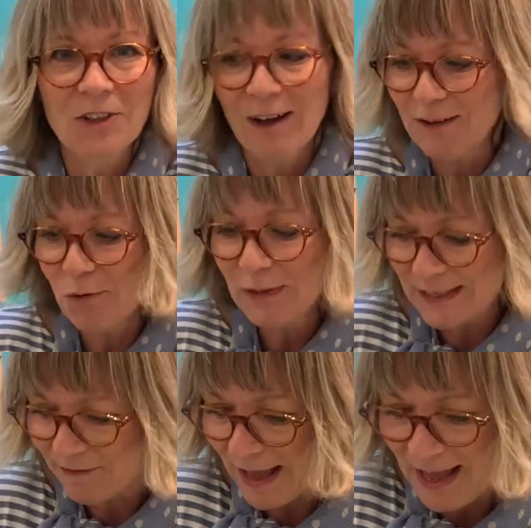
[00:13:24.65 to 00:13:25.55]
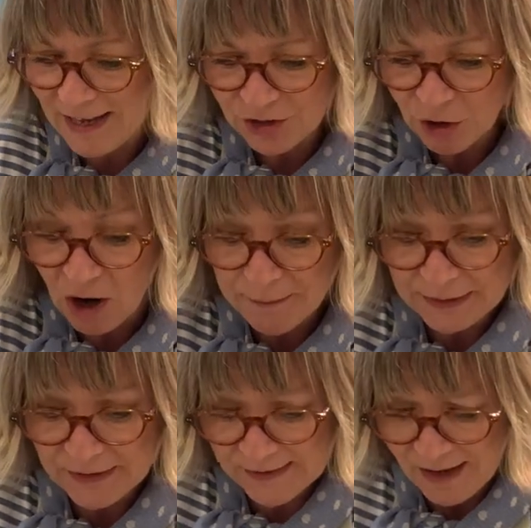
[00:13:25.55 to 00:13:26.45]
I always have a hair dry
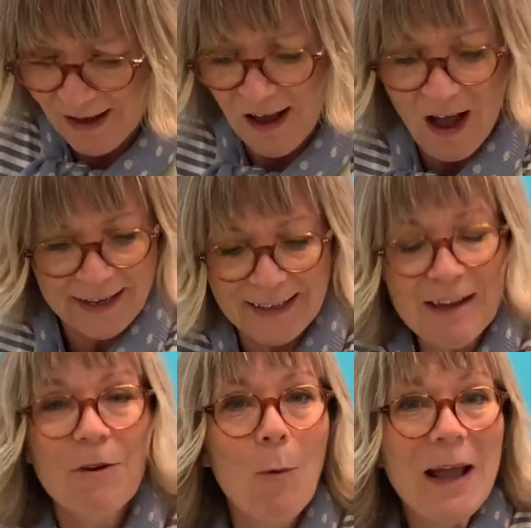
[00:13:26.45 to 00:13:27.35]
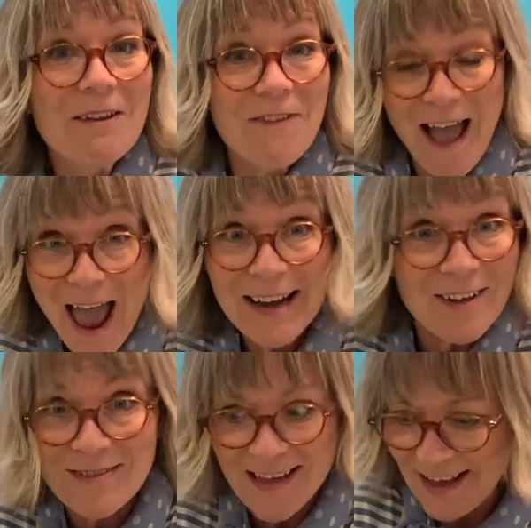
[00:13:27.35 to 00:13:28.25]
because I can never wait for
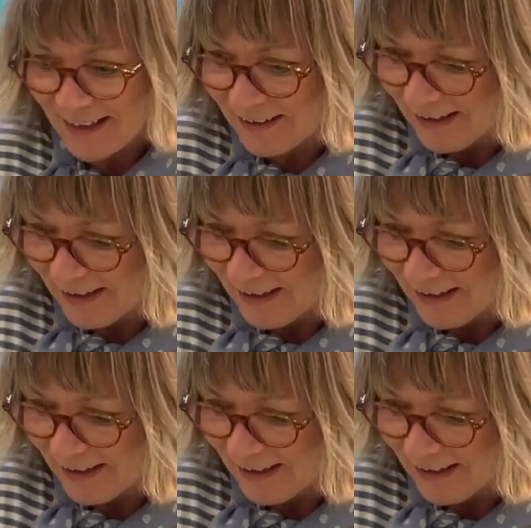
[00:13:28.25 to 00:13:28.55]
anything